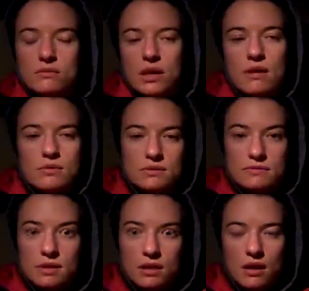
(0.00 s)
when I was
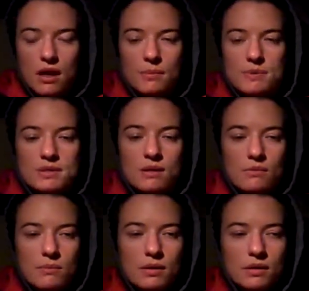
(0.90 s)
reading opposite
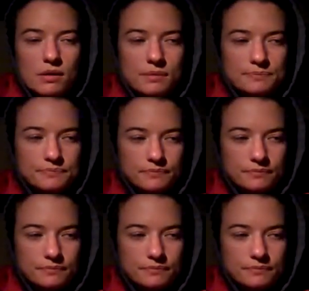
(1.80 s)
women and